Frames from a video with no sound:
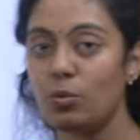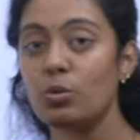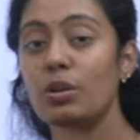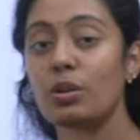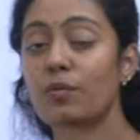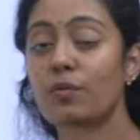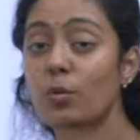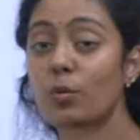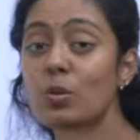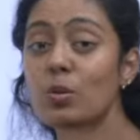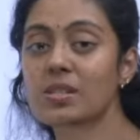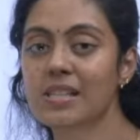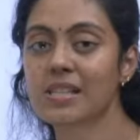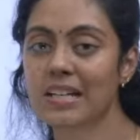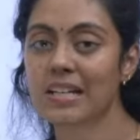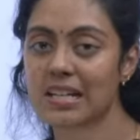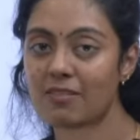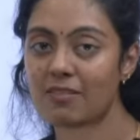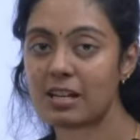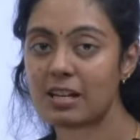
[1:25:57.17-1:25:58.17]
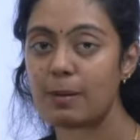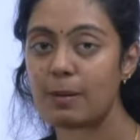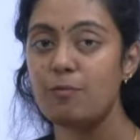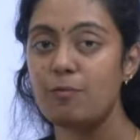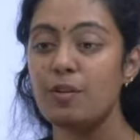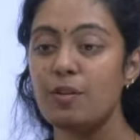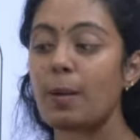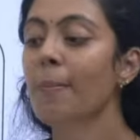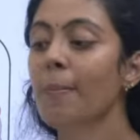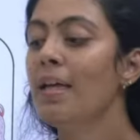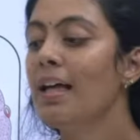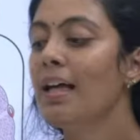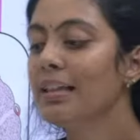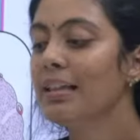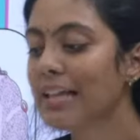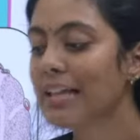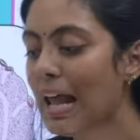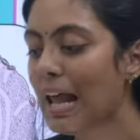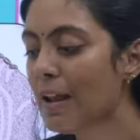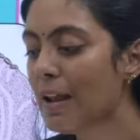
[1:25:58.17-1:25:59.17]
The fruits that develop from
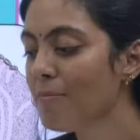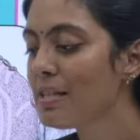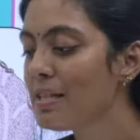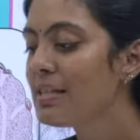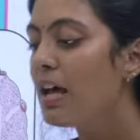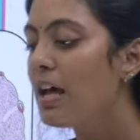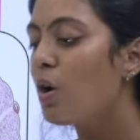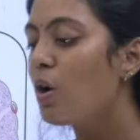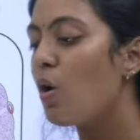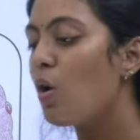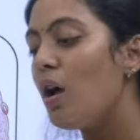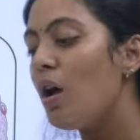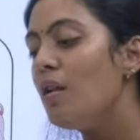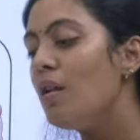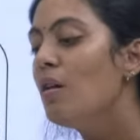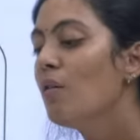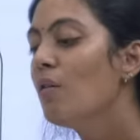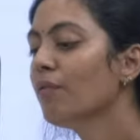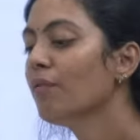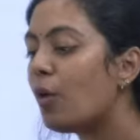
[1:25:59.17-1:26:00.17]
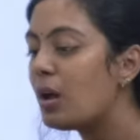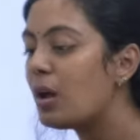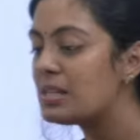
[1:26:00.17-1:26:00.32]
thalamus are called false